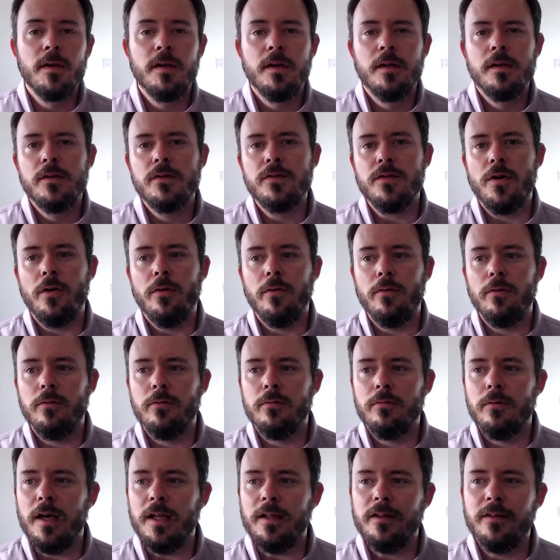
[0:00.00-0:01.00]
So,
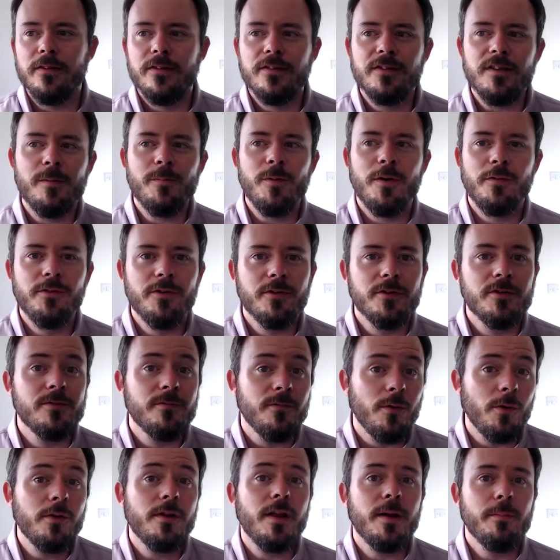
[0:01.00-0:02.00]
and some of this
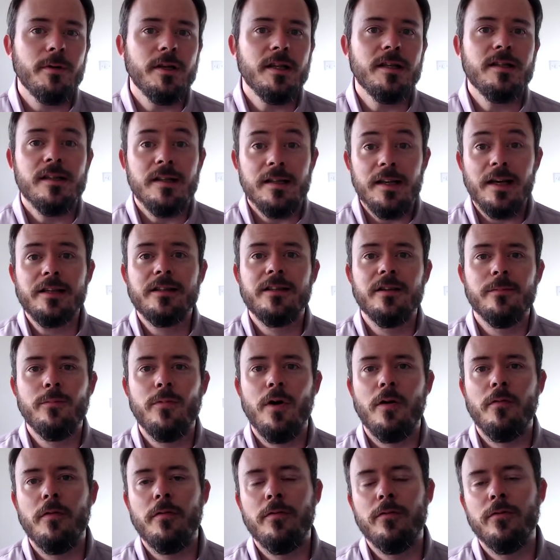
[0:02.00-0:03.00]
vulnerability, like the
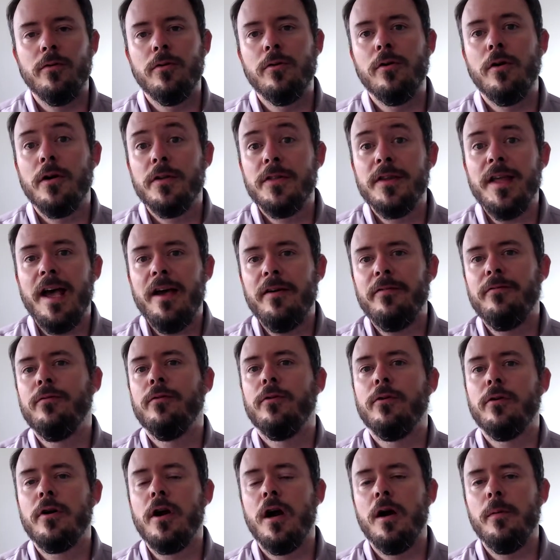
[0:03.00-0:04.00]
buffer overflow, are
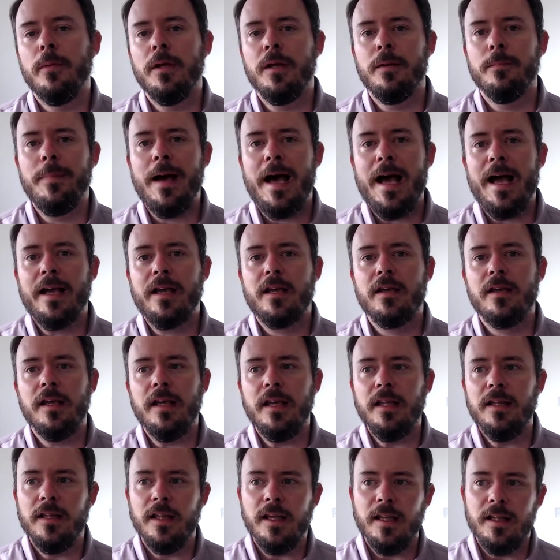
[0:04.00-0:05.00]
therefore coming back
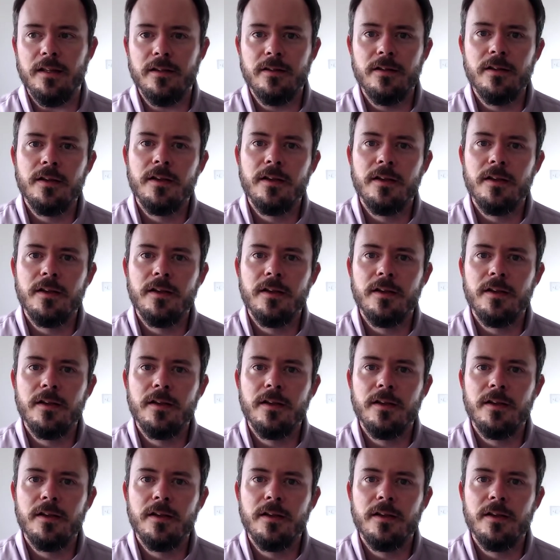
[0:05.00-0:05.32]
in